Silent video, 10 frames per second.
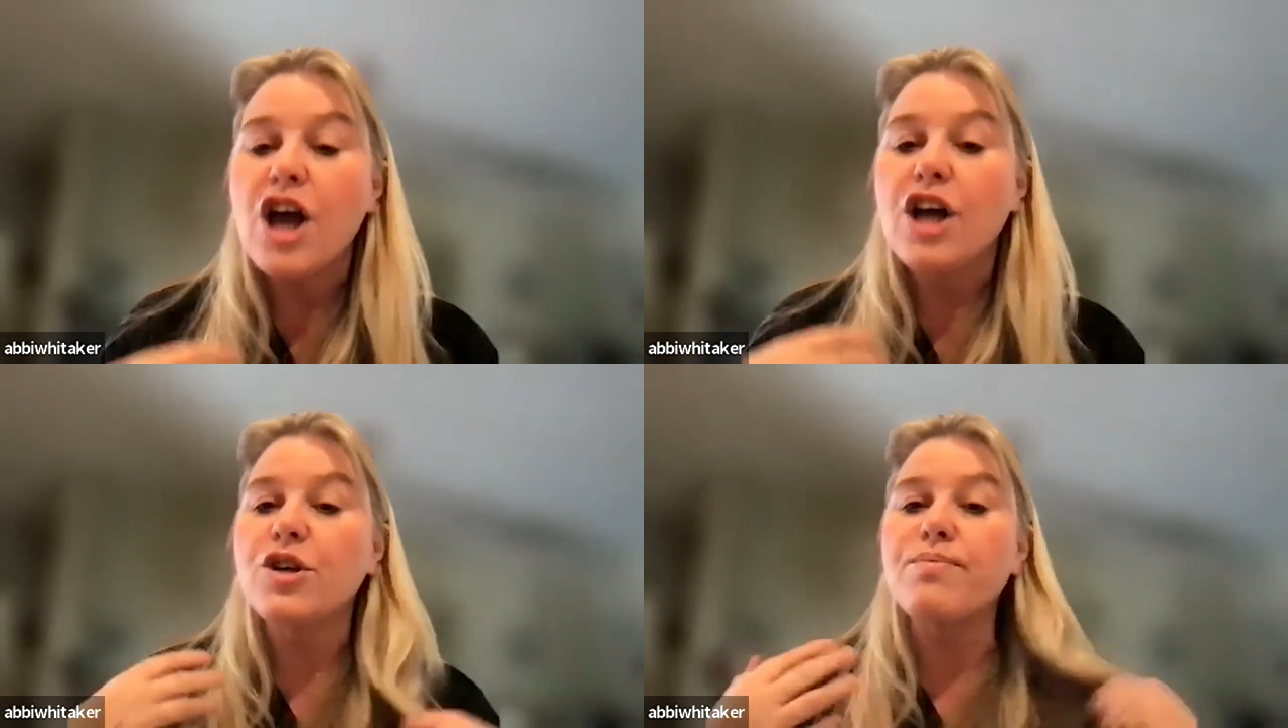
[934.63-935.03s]

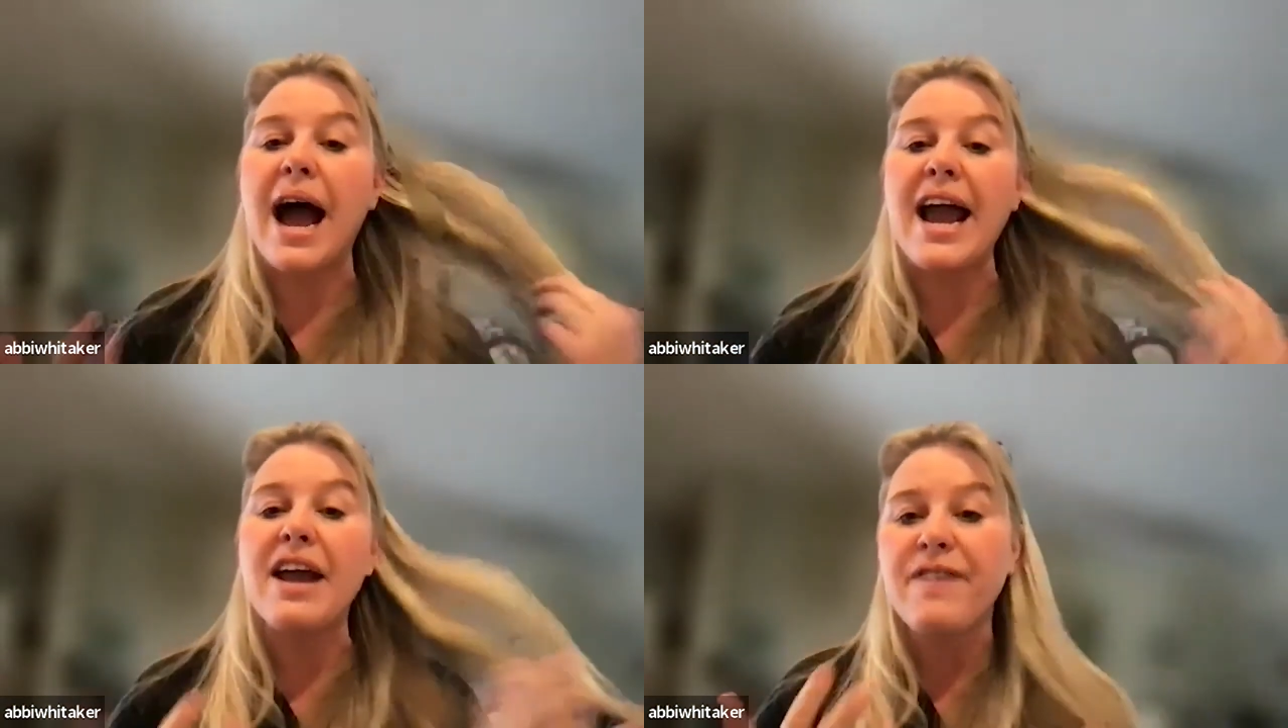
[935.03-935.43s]
So
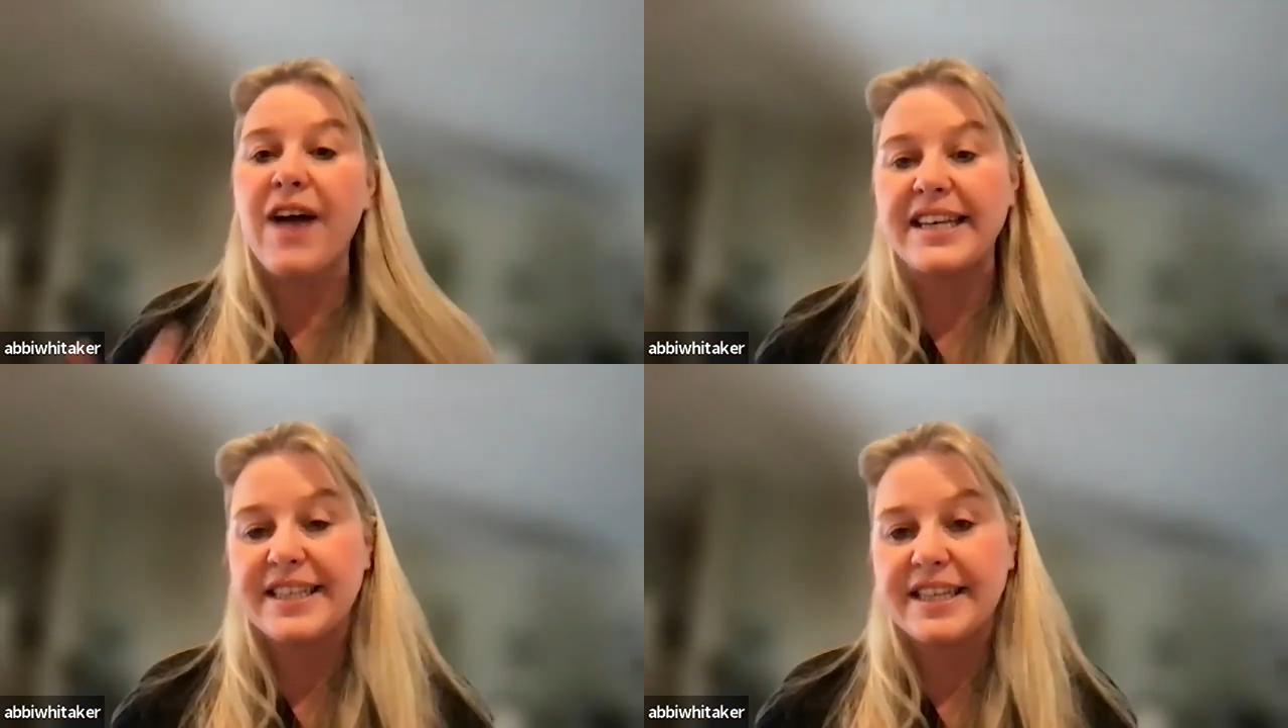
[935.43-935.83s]
my
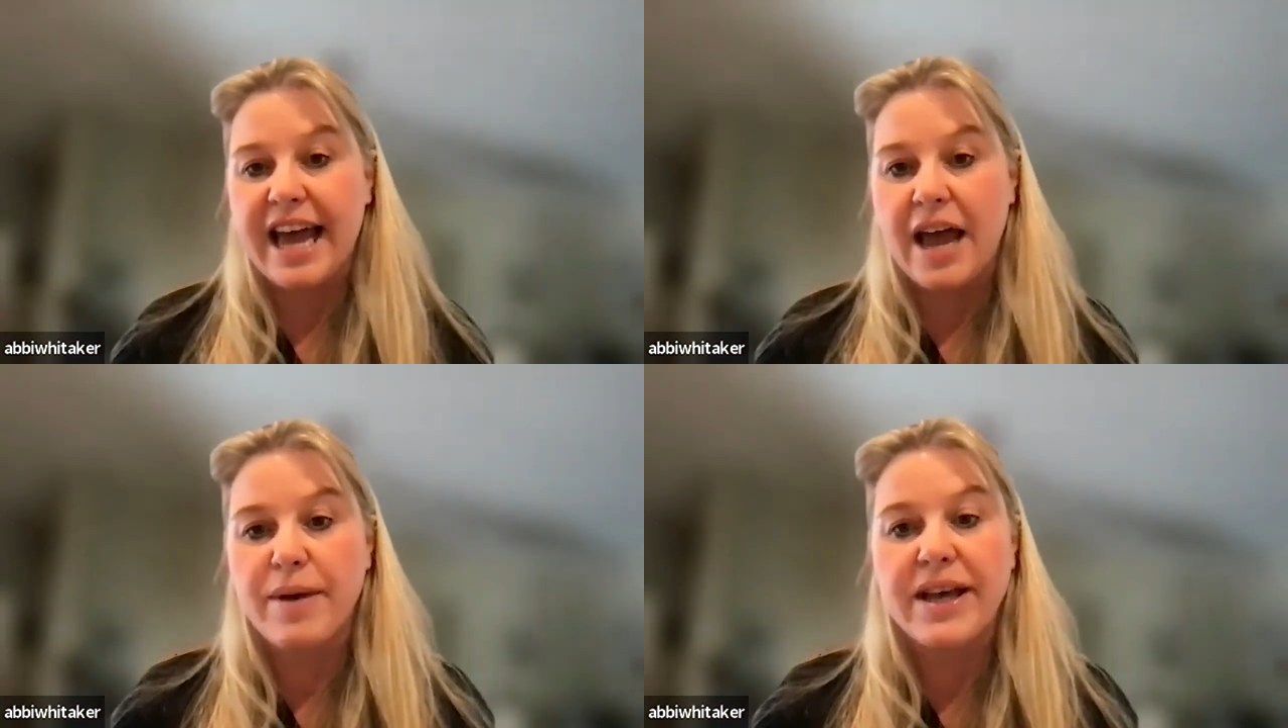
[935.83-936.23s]
advice to
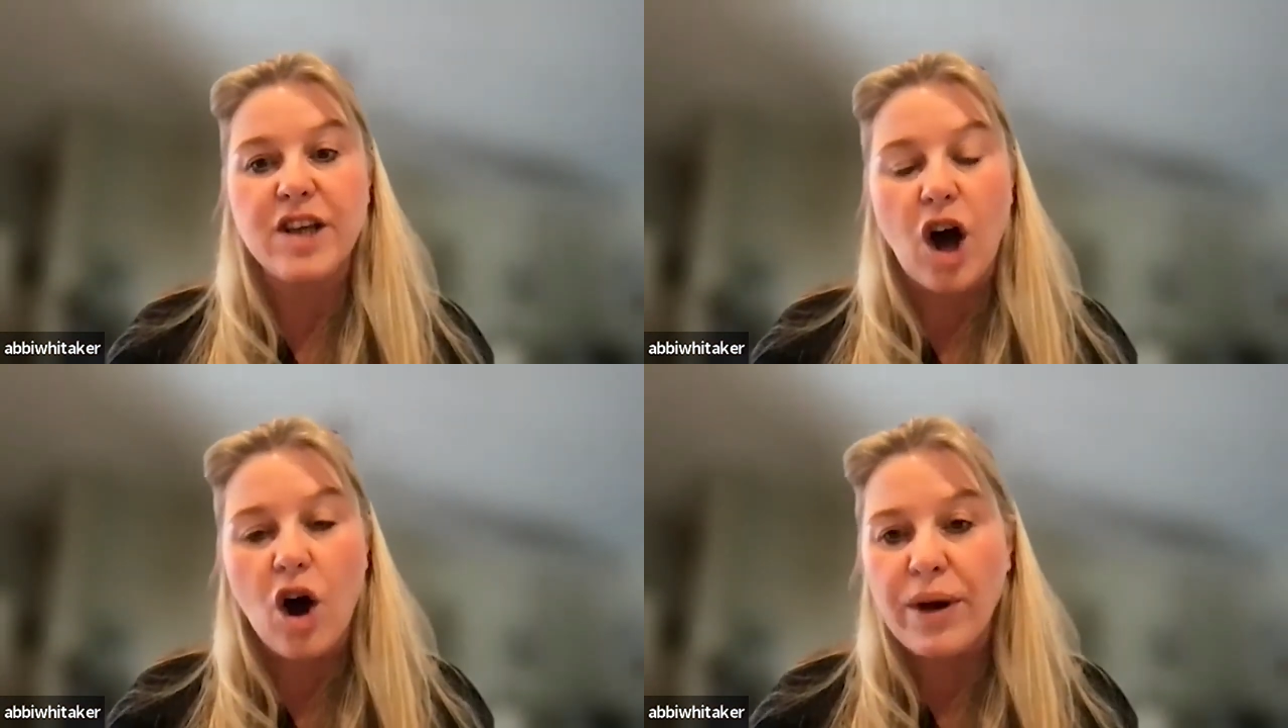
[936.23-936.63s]
them is
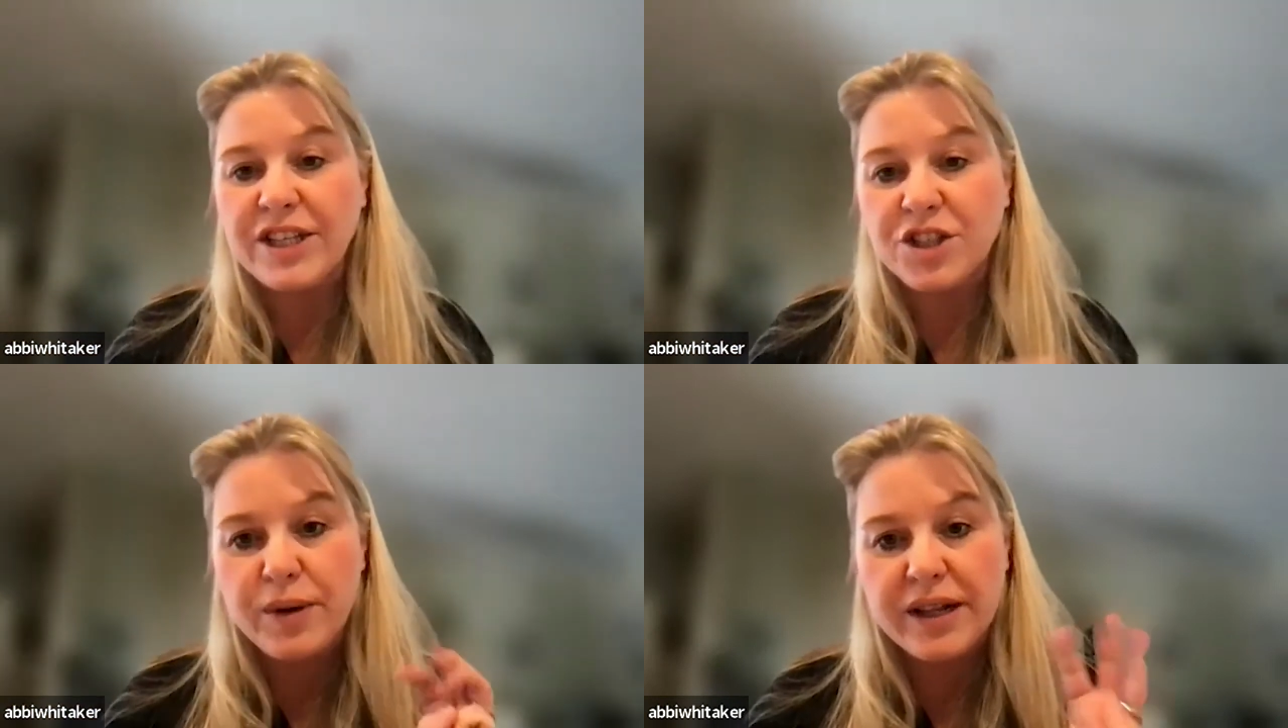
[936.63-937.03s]
always
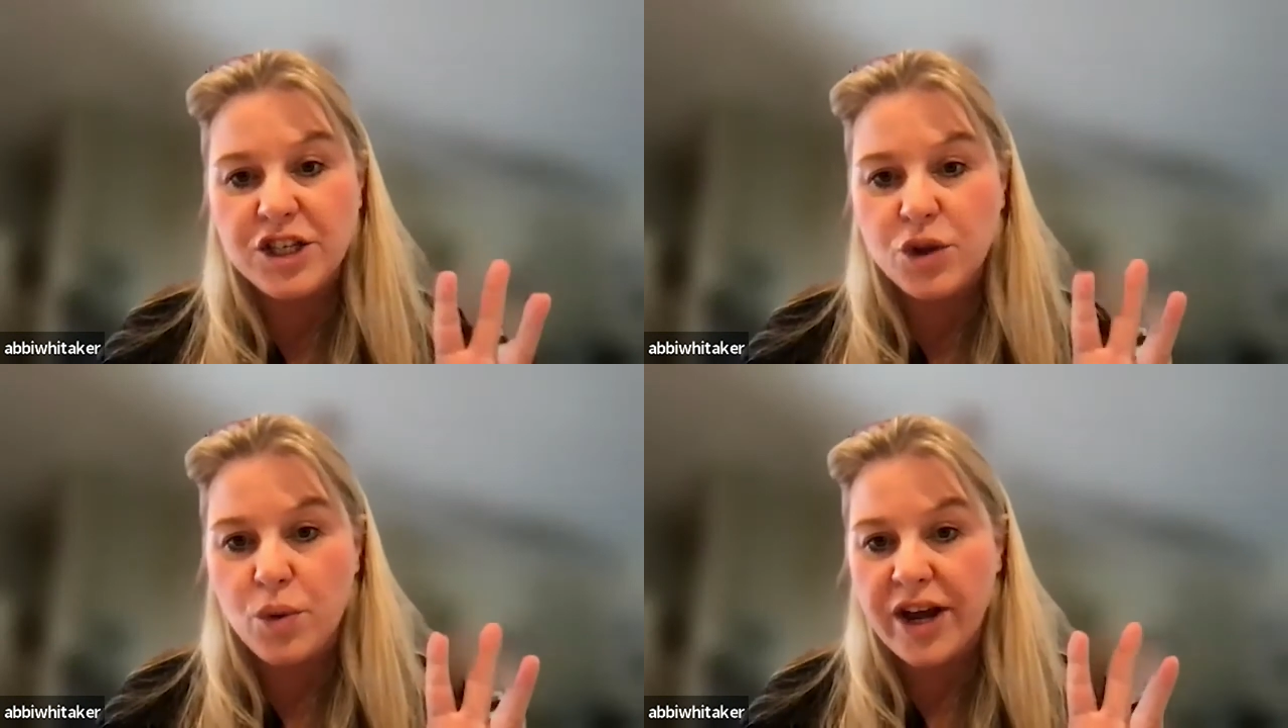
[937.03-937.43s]
do at
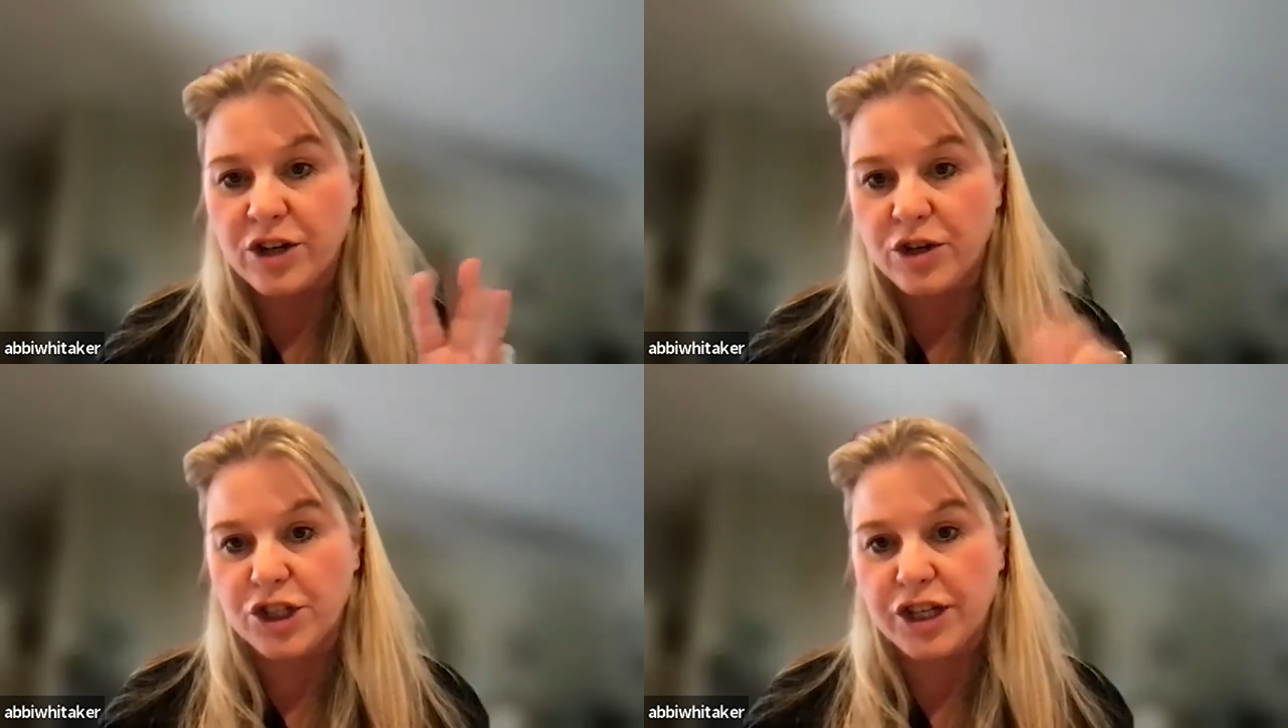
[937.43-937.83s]
least 3
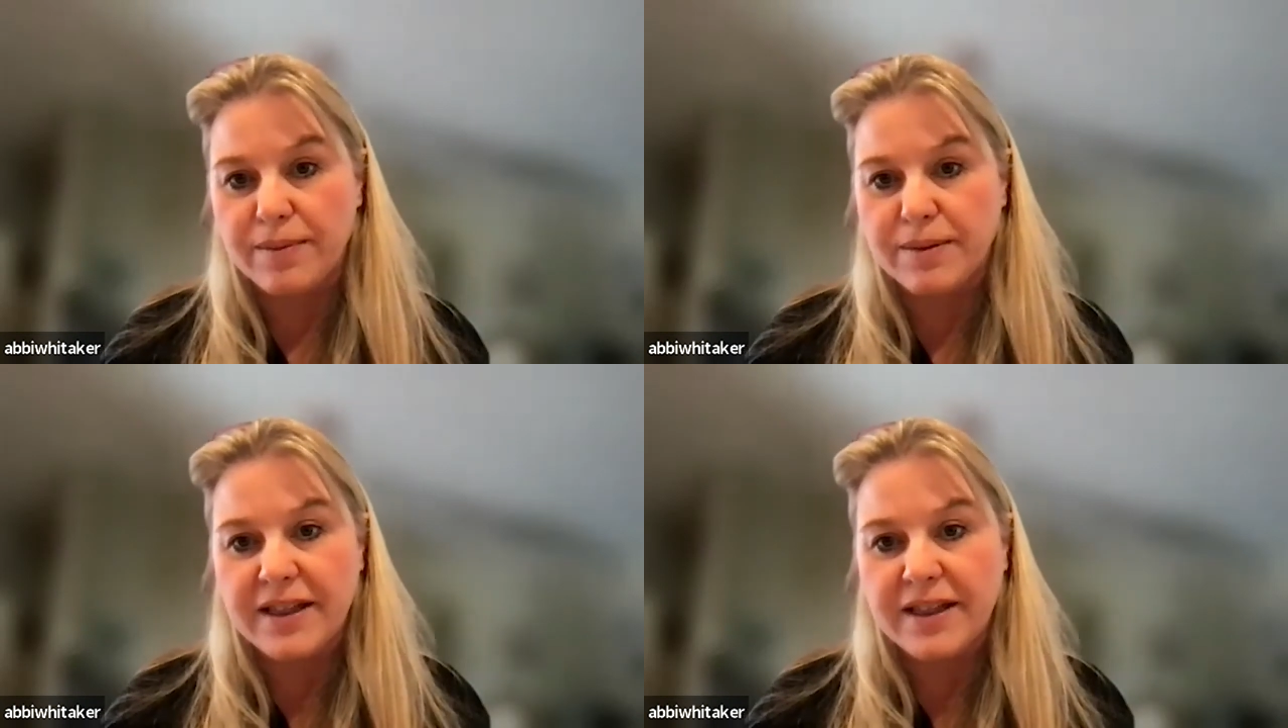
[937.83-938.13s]
internships.